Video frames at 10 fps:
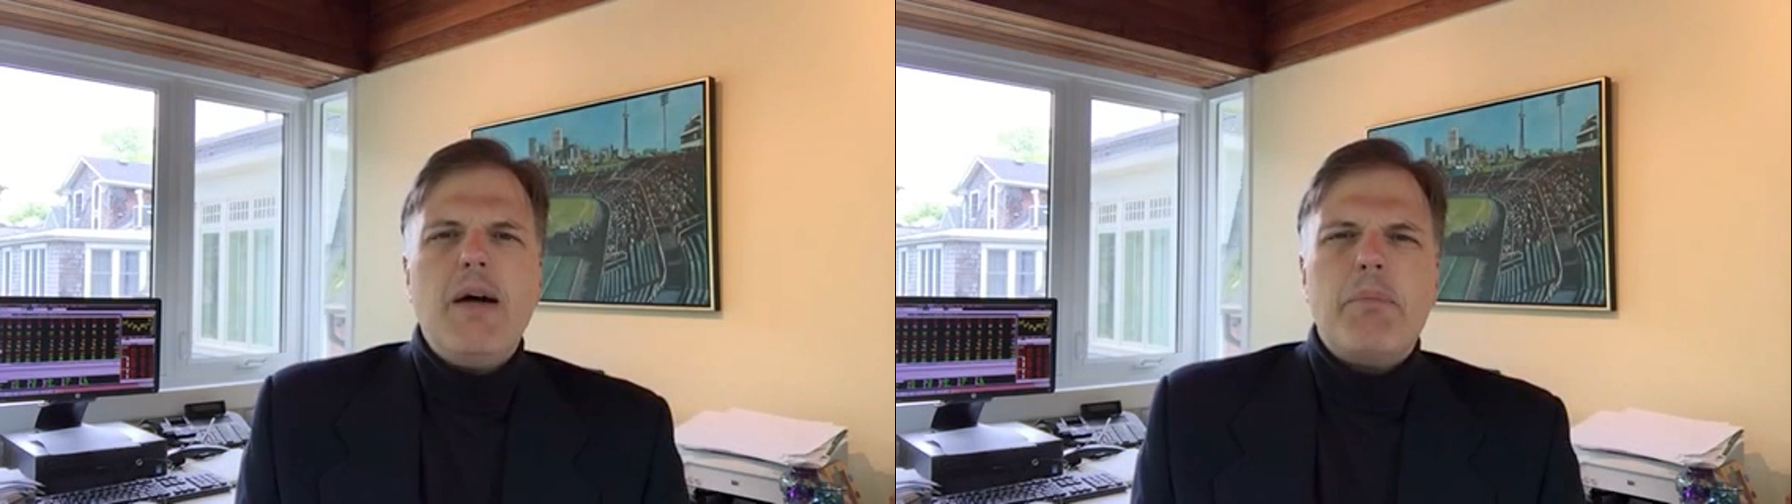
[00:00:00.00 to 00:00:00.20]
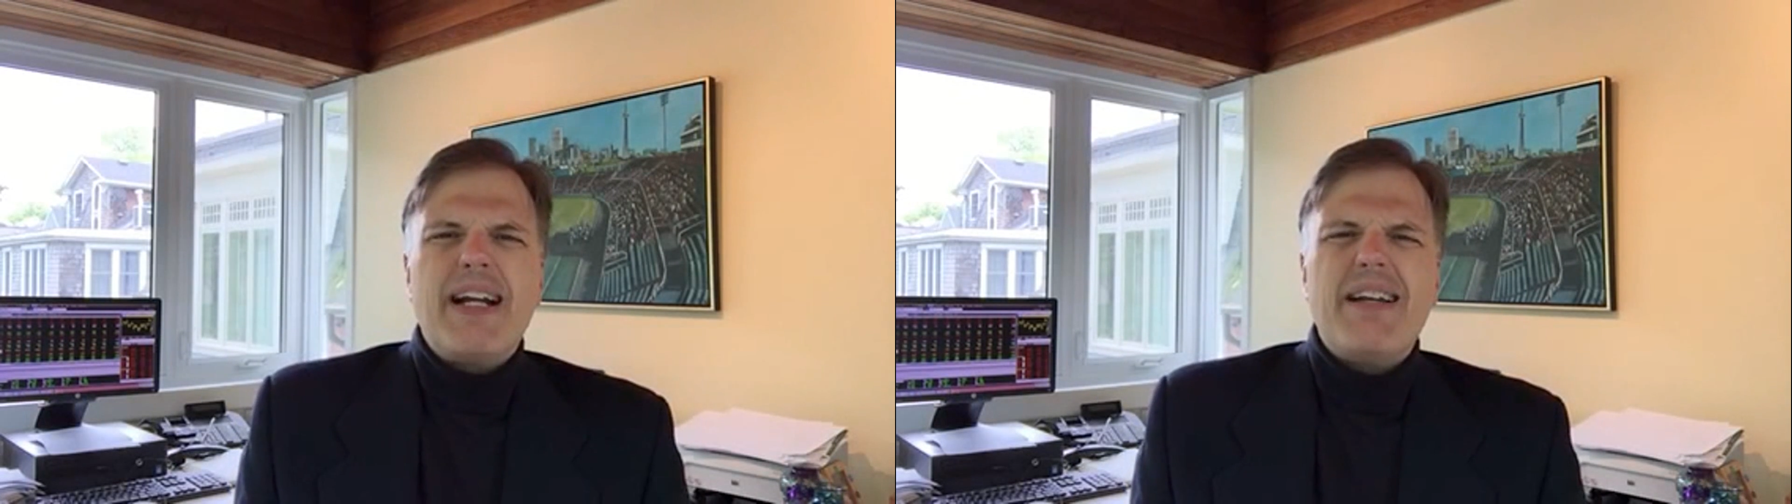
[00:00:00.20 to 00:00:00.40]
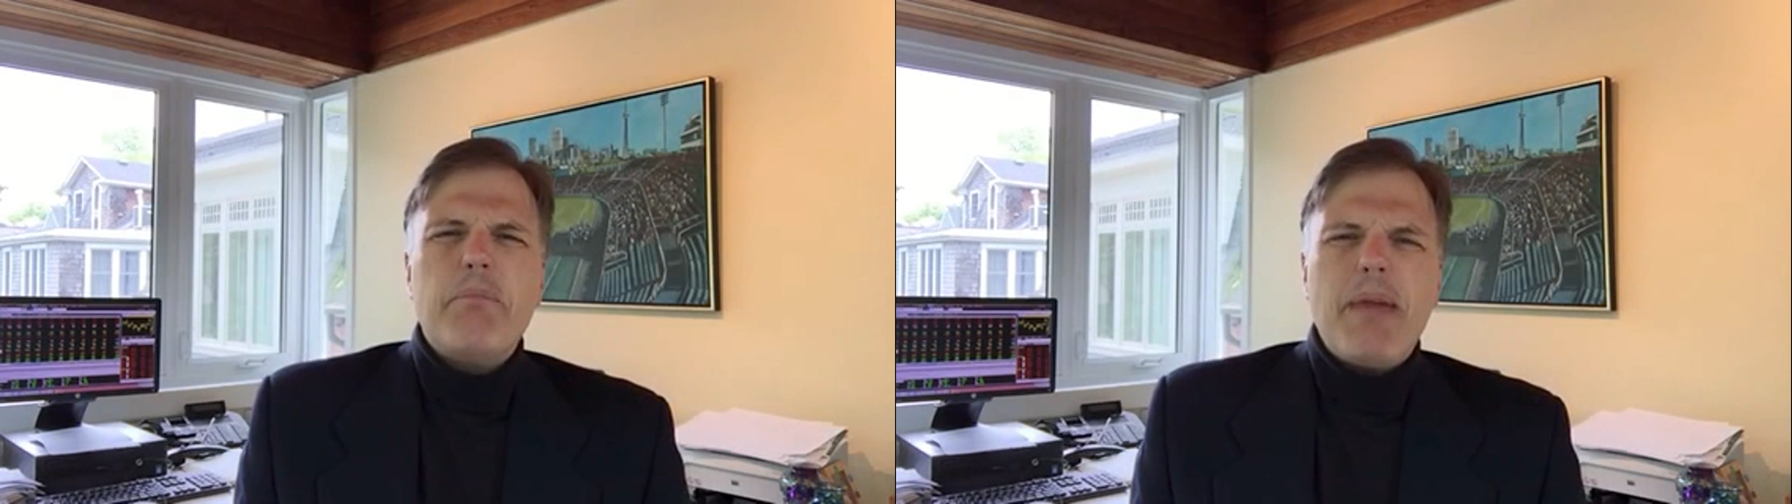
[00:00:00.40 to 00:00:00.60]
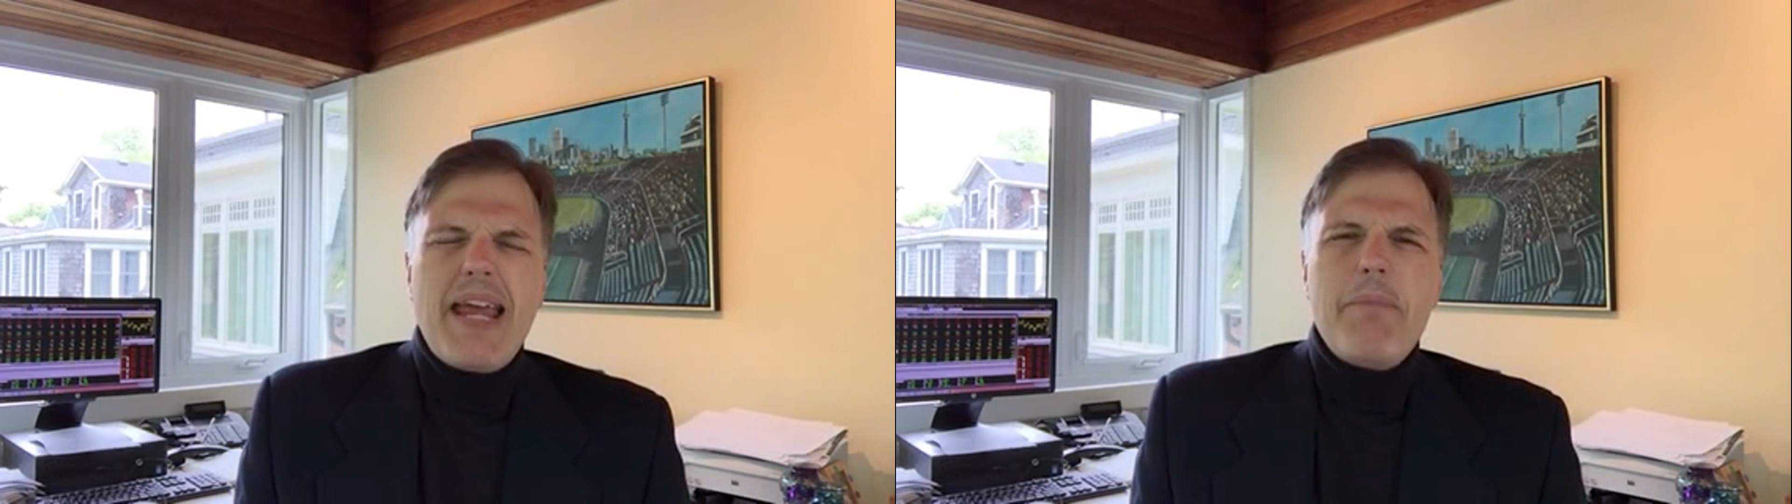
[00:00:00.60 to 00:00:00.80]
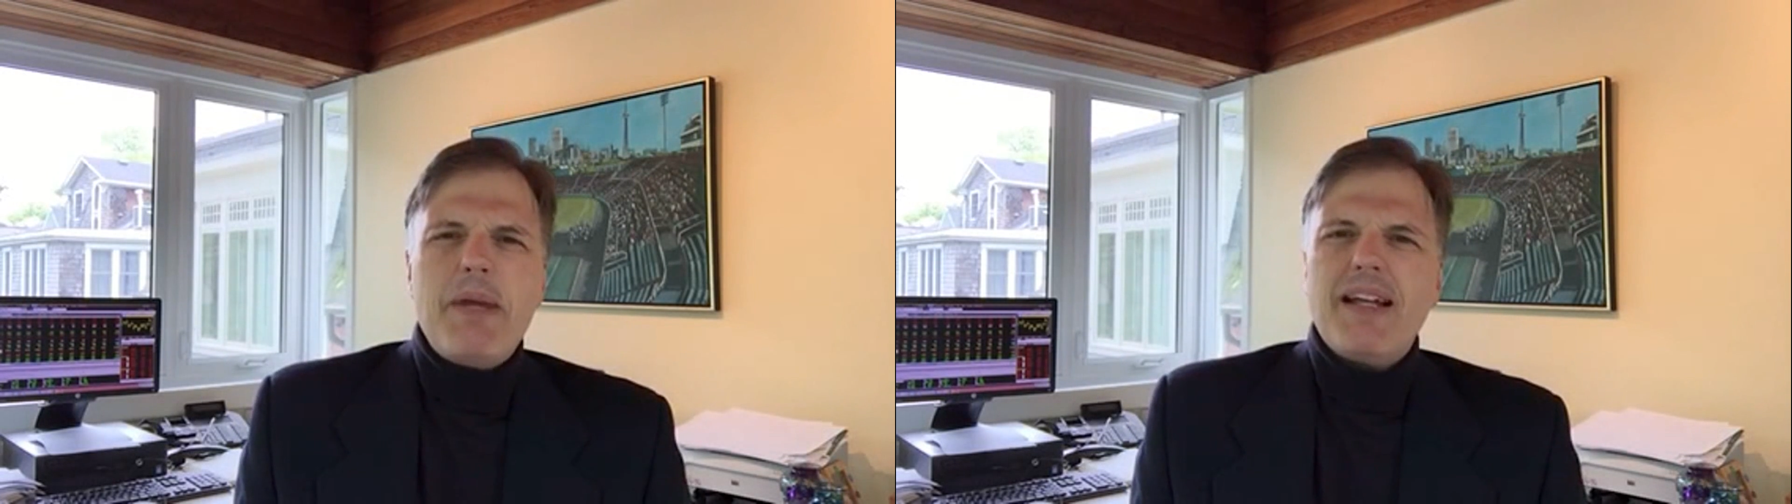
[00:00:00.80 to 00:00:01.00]
but it
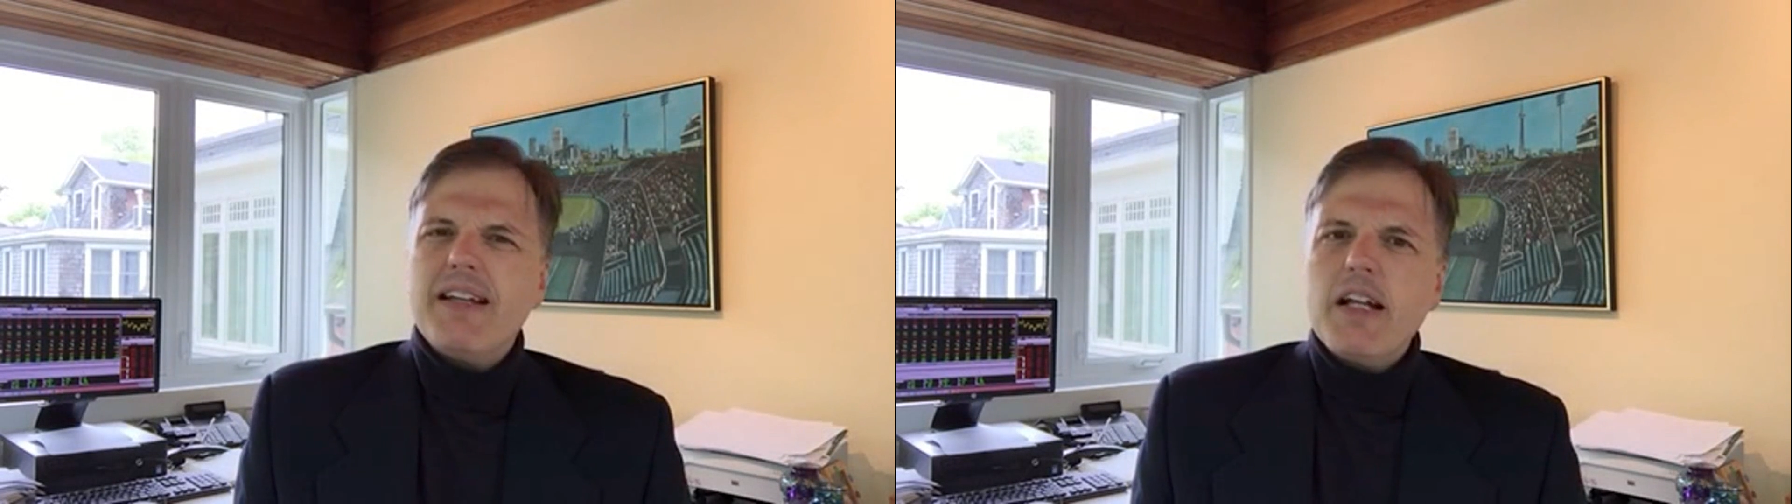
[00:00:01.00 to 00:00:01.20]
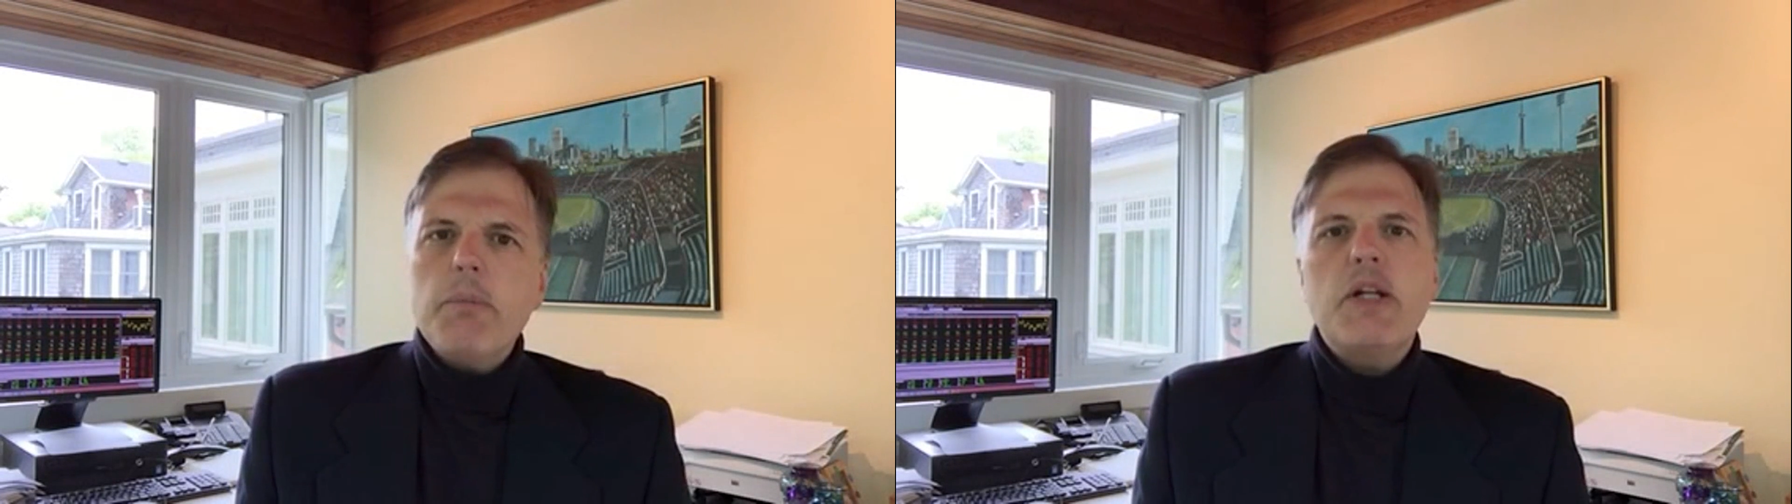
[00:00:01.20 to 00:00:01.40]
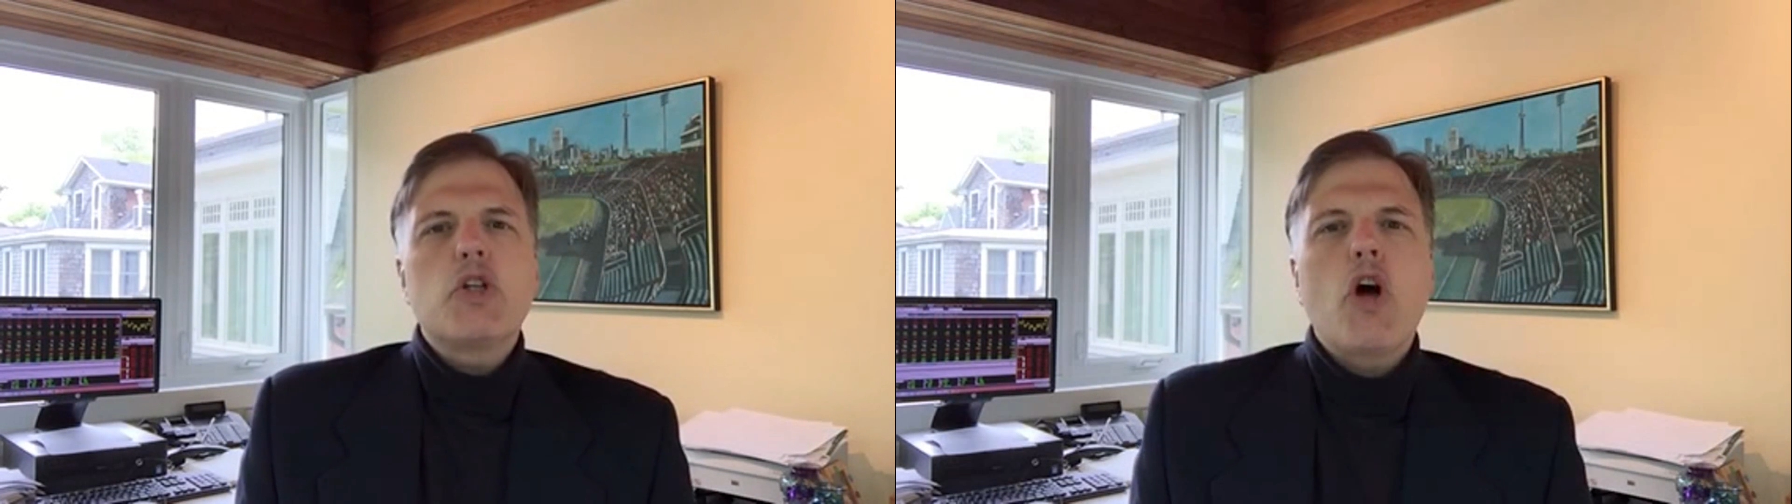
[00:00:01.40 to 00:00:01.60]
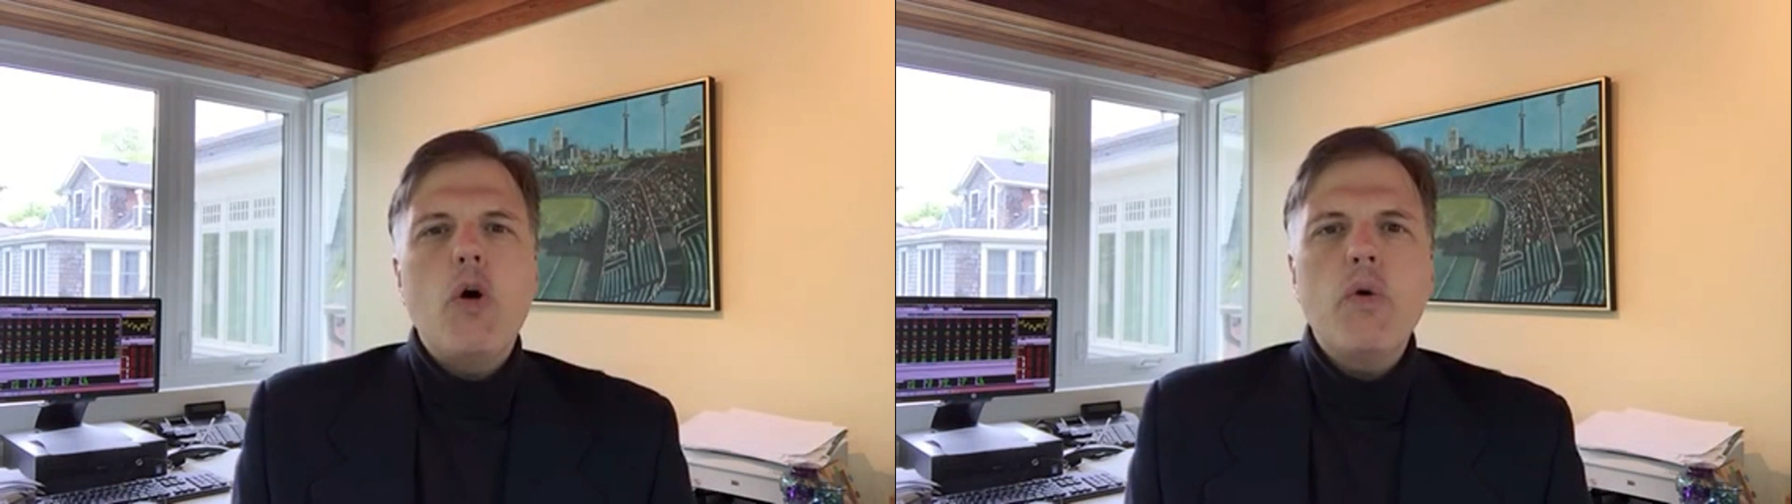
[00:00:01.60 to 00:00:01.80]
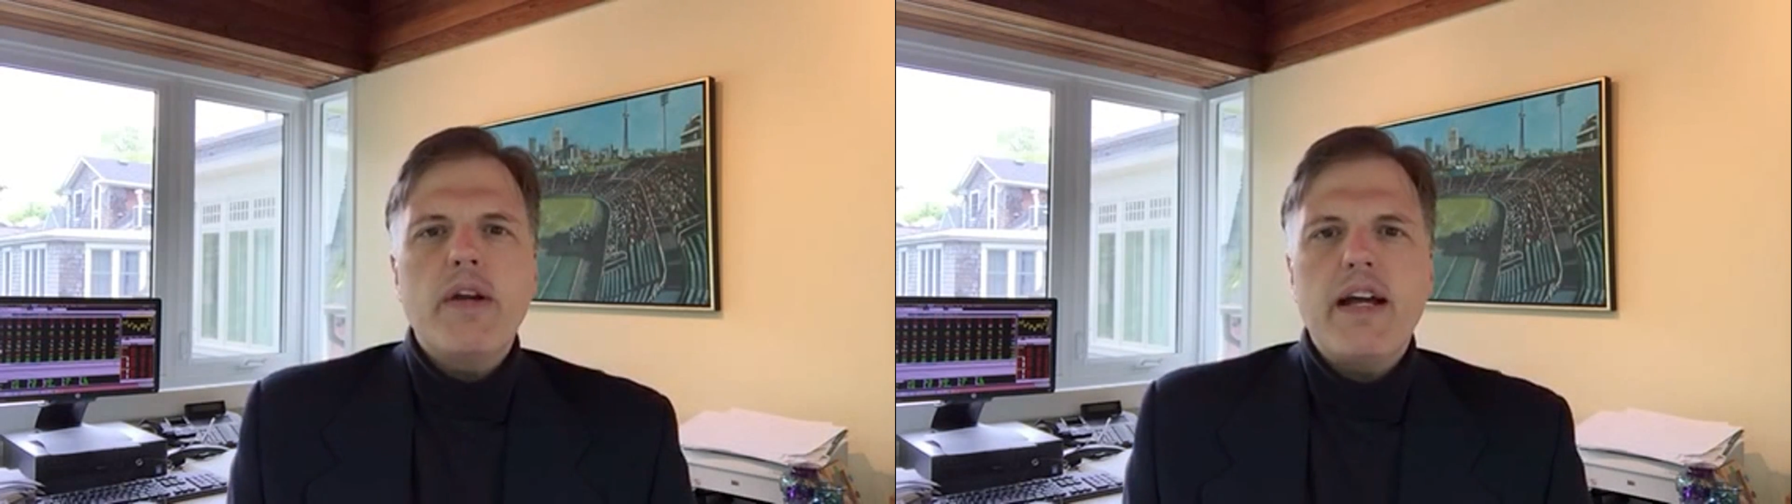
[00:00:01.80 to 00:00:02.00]
may be a little bit tone